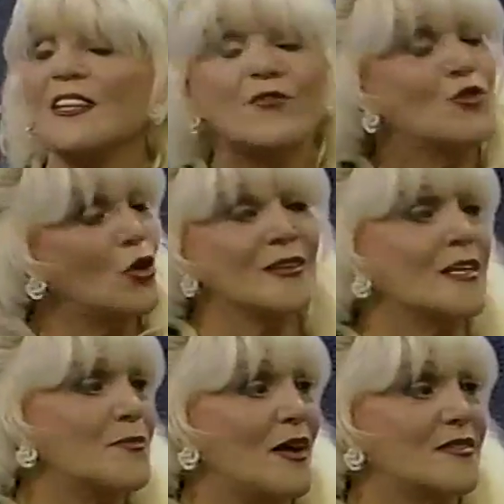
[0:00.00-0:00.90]
If you don't
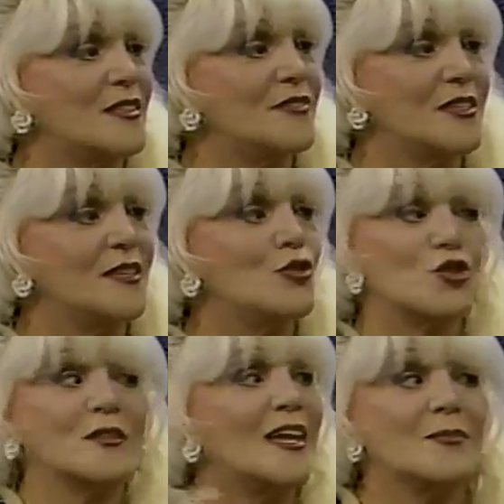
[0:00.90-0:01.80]
get positivity, you
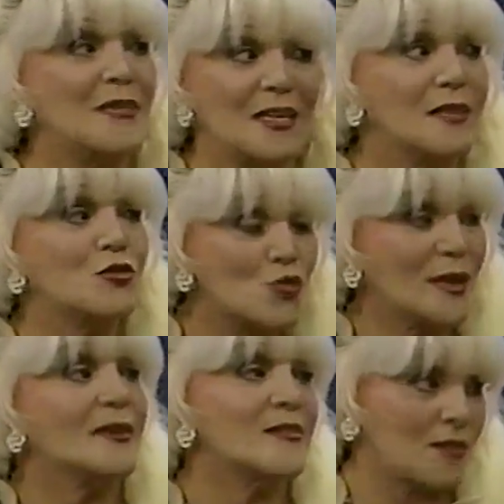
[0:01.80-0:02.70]
should not be
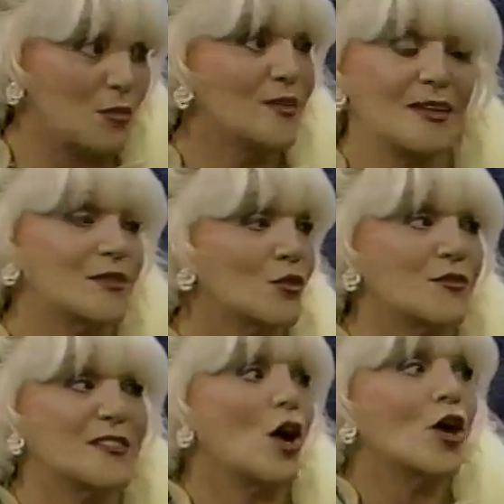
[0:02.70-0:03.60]
doing with that
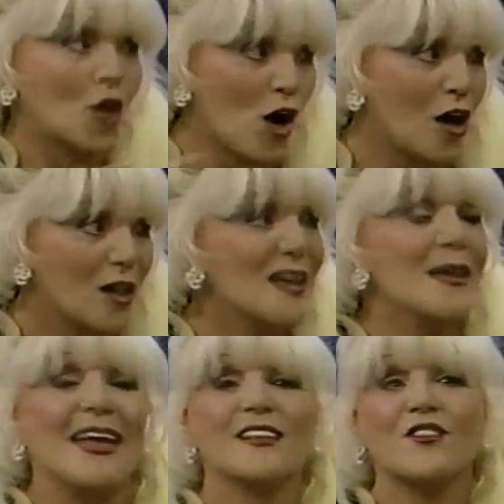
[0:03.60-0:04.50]
service at all.
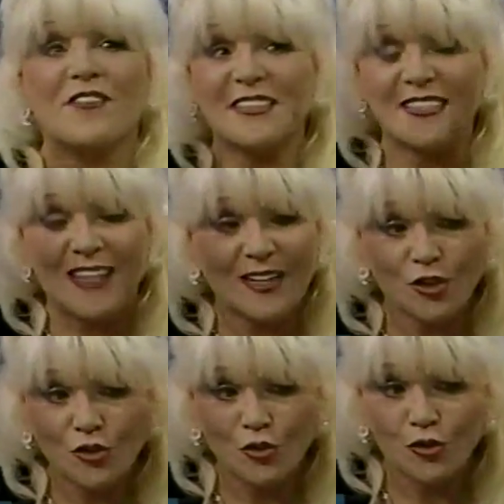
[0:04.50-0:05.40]
Yeah. If it's not
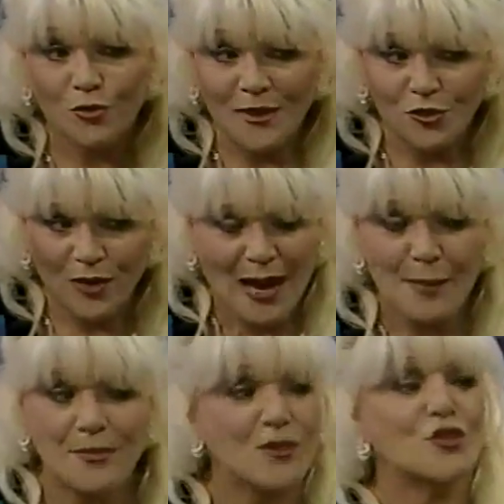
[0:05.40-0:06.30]
a tool to make you
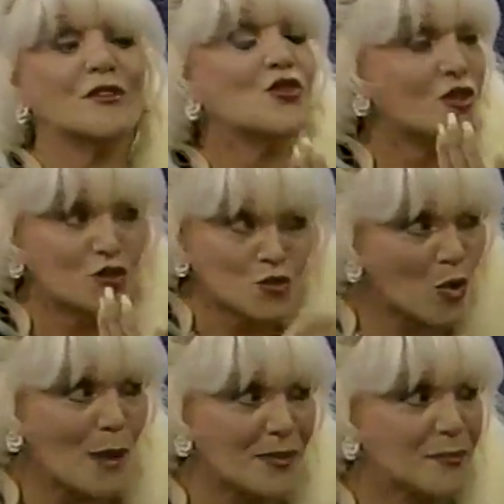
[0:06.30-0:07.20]
happy, you should just
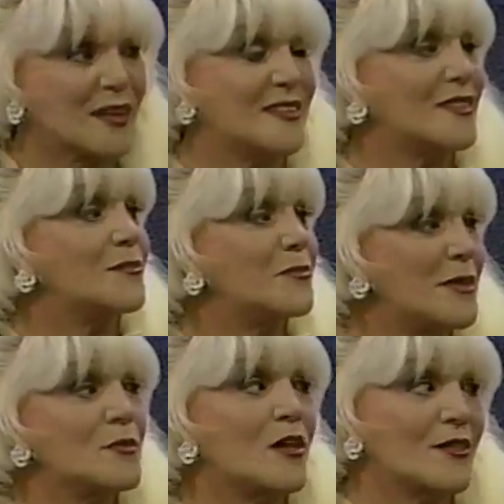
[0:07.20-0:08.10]
drop it. Because some
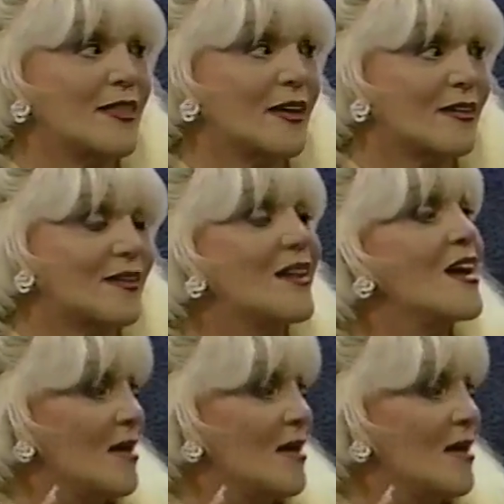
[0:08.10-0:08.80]
people out there,